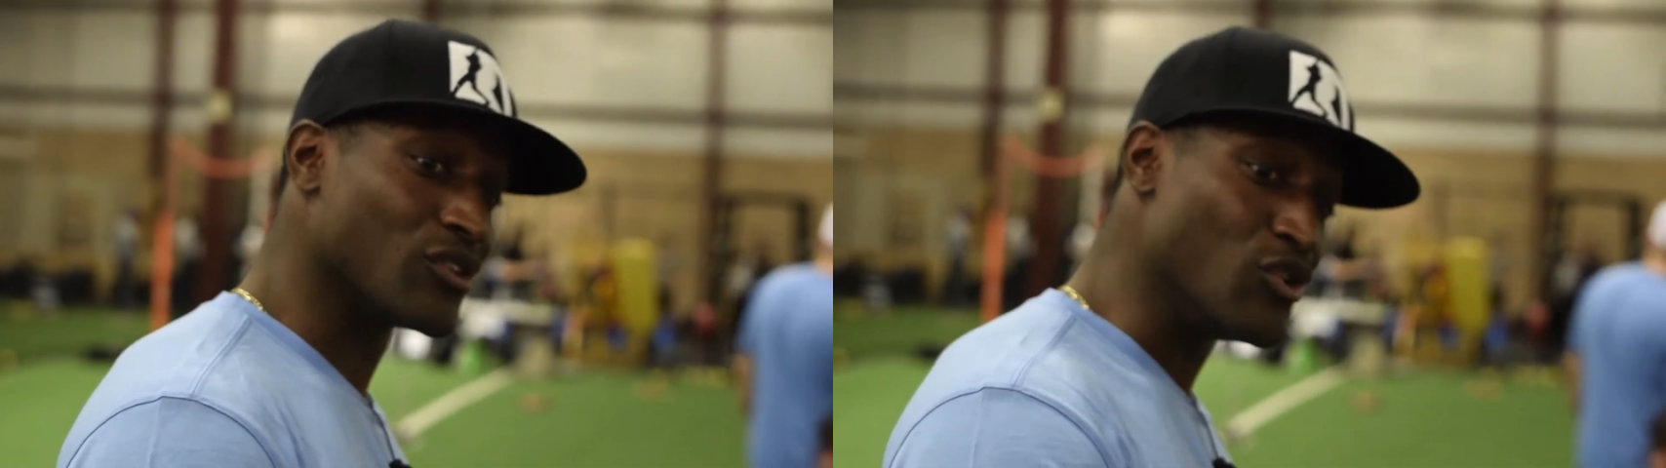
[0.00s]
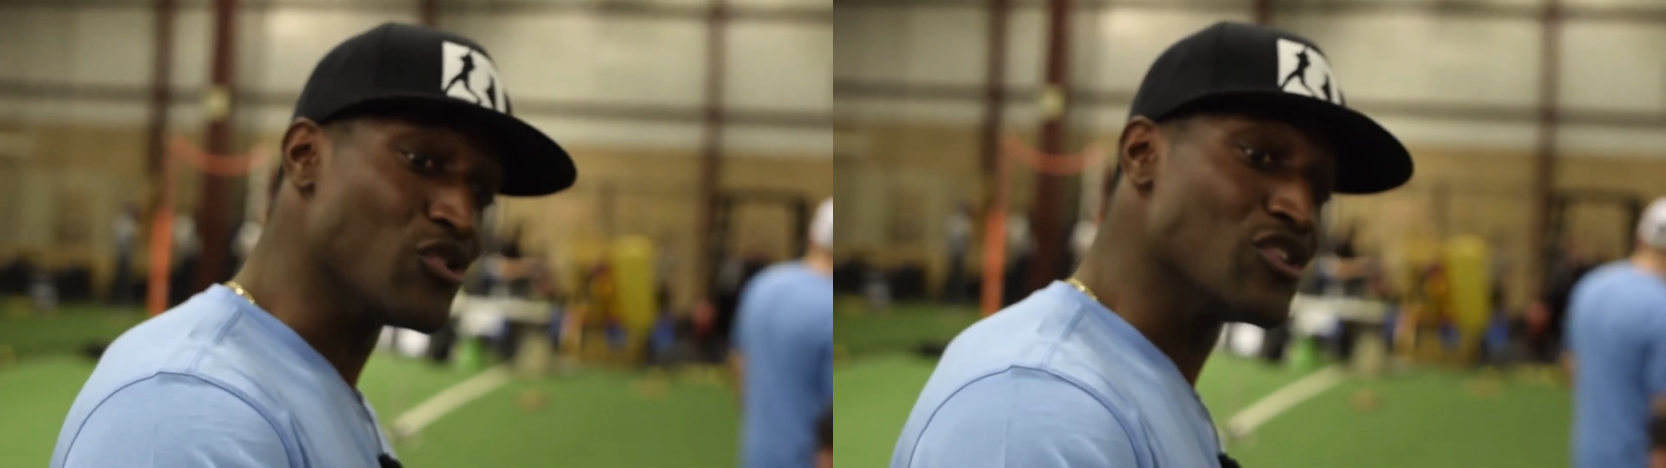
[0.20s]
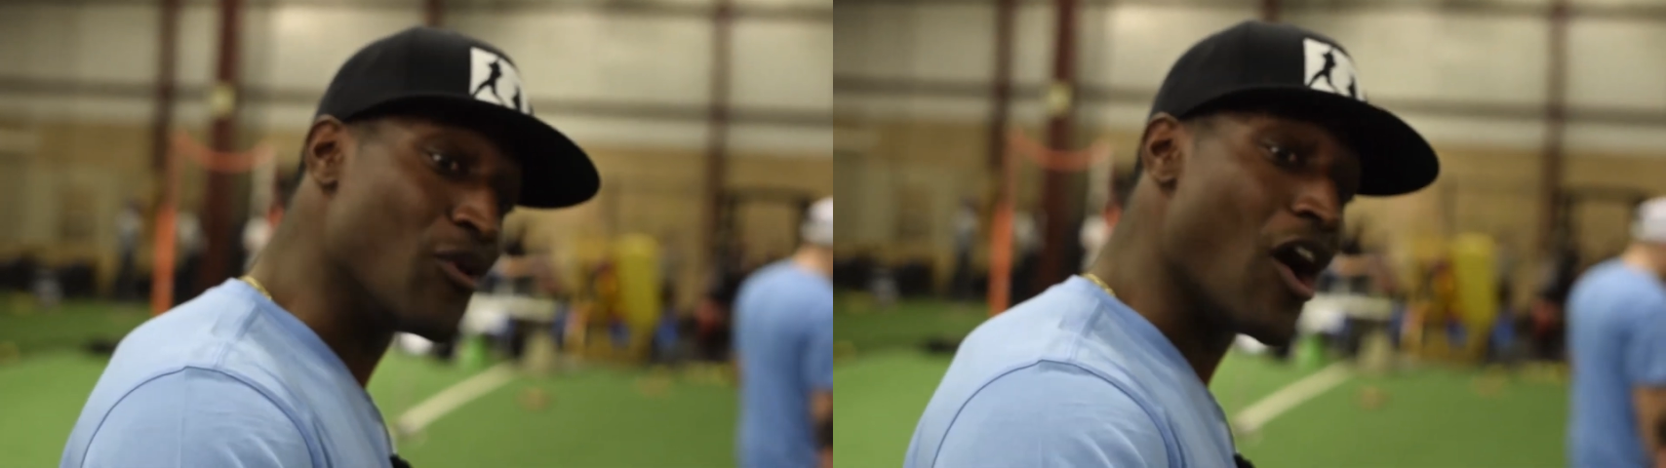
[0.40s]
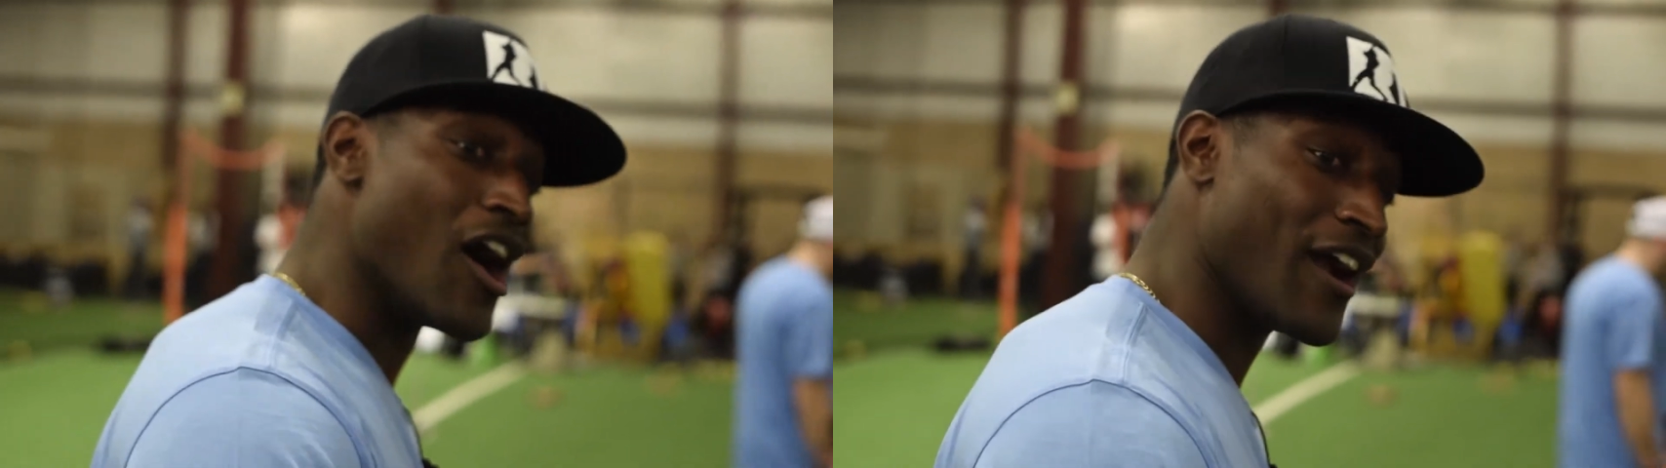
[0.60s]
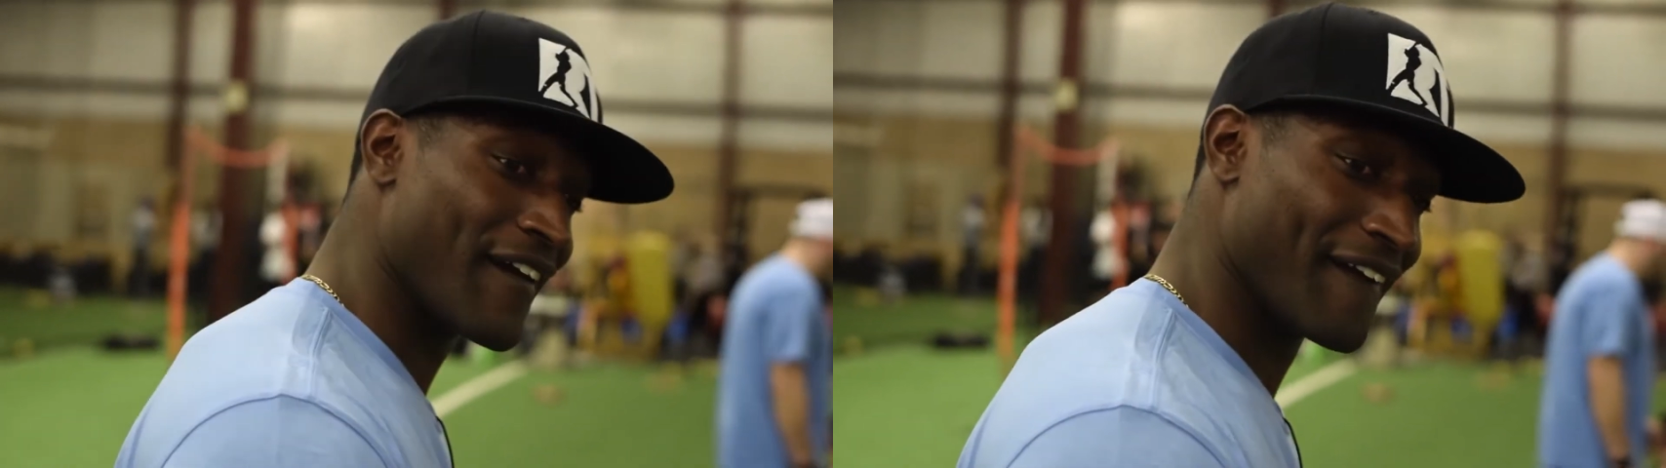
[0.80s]
who you
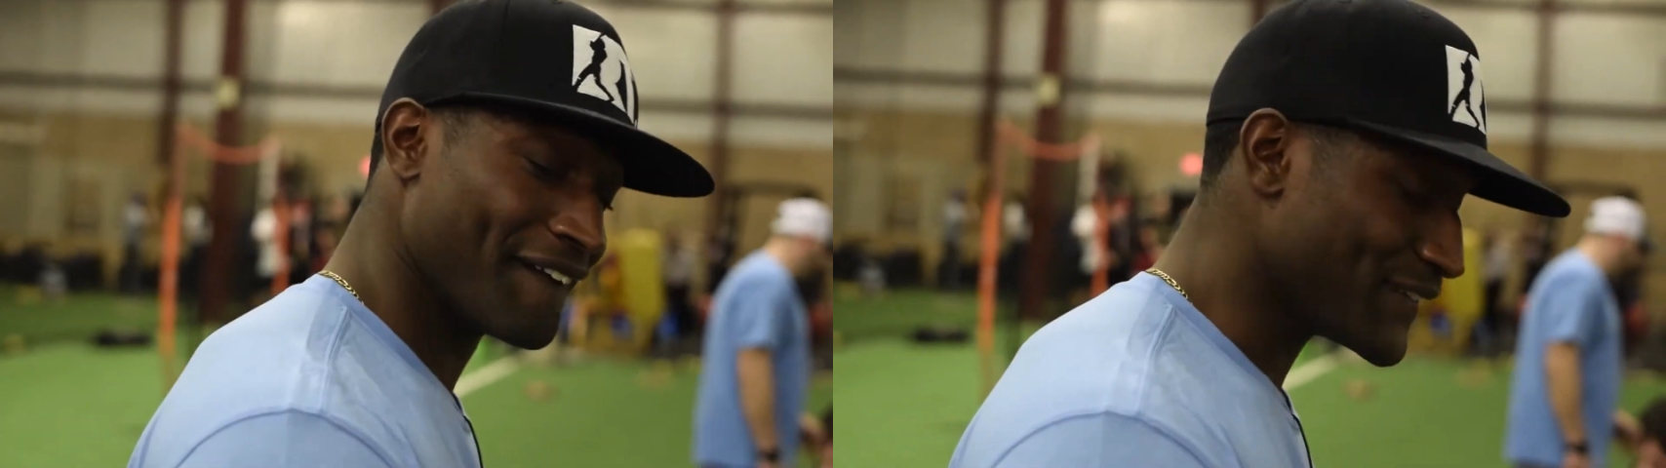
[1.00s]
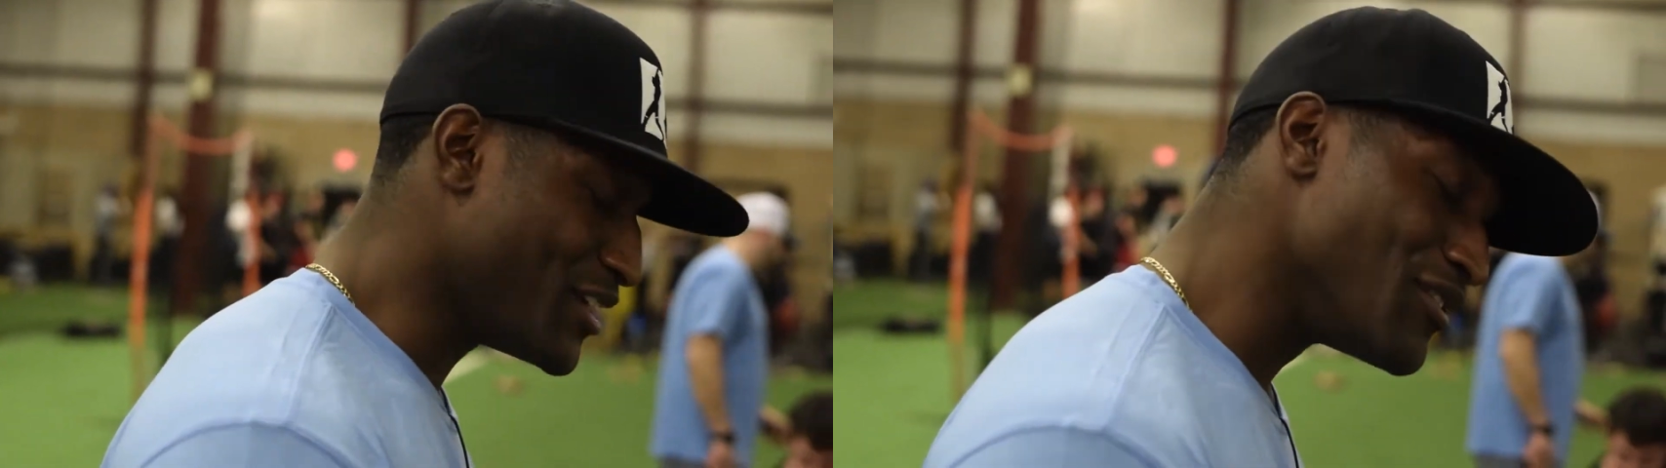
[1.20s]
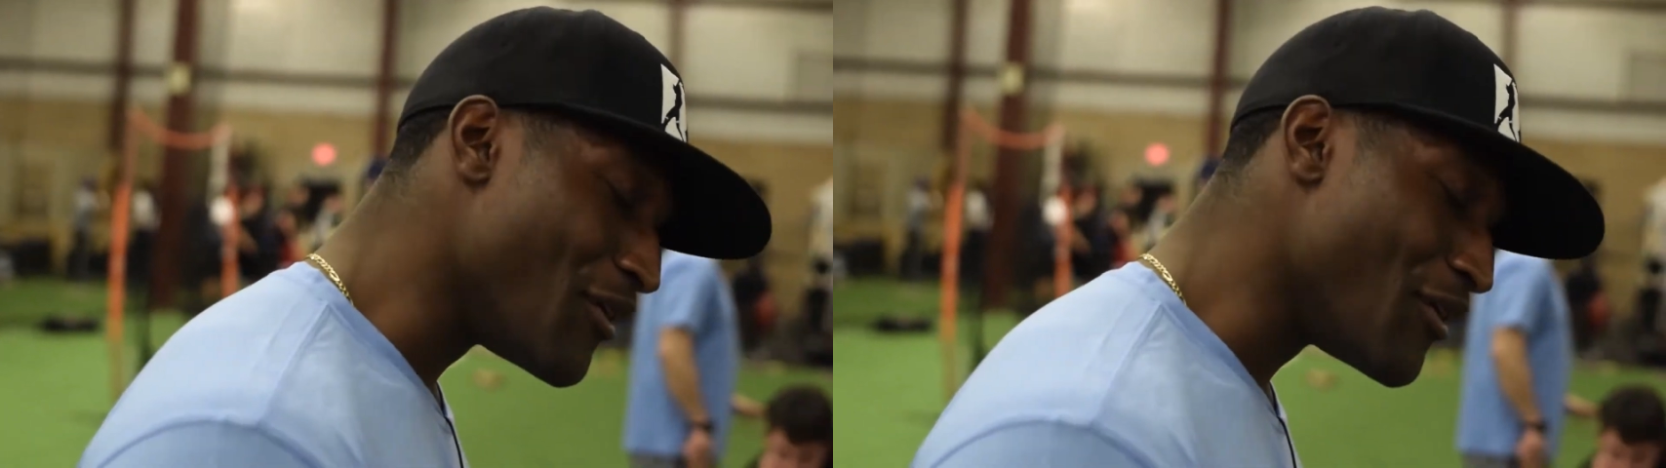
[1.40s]
are, you